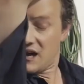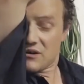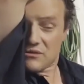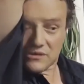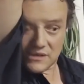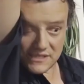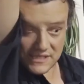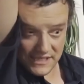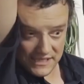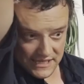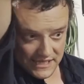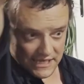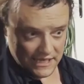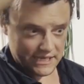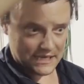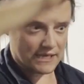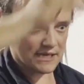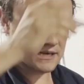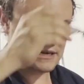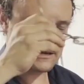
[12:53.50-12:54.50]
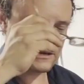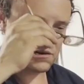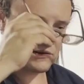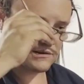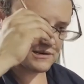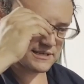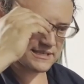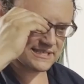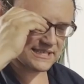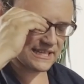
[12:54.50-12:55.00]
was that the
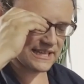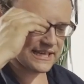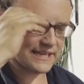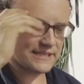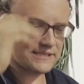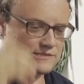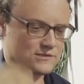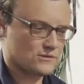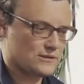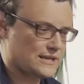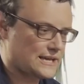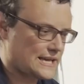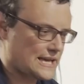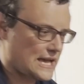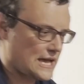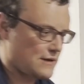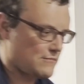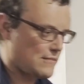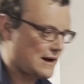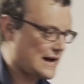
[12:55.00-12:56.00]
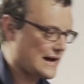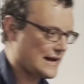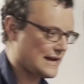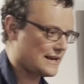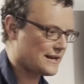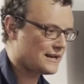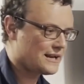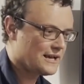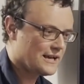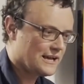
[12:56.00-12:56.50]
courtesy lights only came
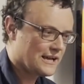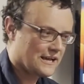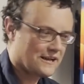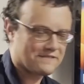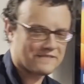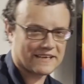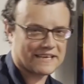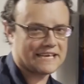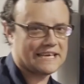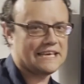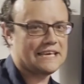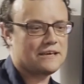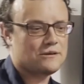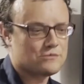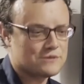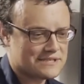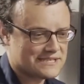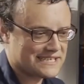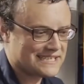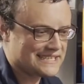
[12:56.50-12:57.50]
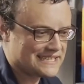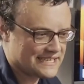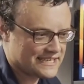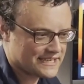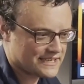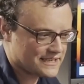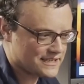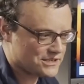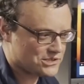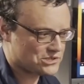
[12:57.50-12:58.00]
on if the key was in the
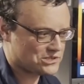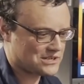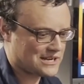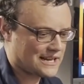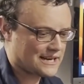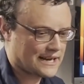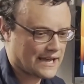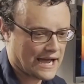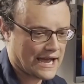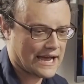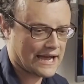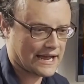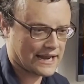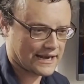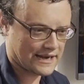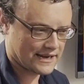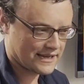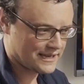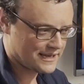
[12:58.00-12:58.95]
ignition and on.